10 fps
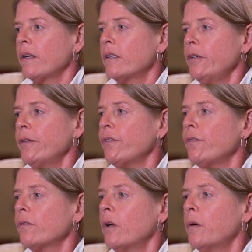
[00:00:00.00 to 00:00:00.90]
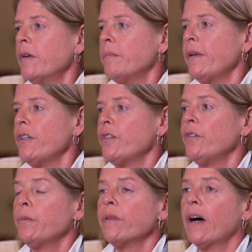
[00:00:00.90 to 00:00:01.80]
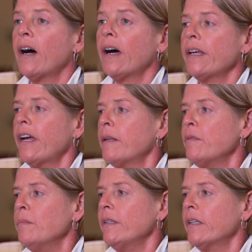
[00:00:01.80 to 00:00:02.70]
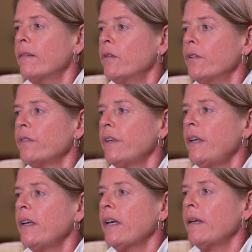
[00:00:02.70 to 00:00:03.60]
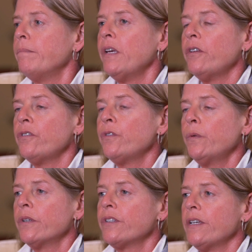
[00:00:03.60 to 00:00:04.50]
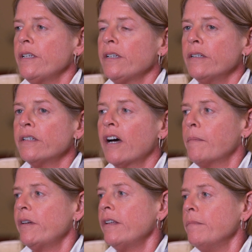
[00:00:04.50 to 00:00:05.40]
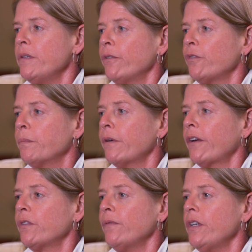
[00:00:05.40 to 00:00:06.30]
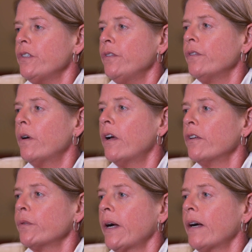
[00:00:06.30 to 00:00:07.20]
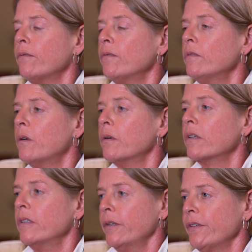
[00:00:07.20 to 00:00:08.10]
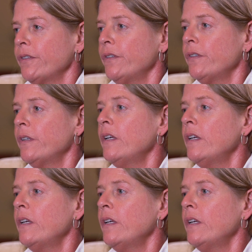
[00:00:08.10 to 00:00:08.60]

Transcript: Clearance is slower in patients with high albumin levels, and patients who are taking concomitant immunosuppressive agents also have lower clearances.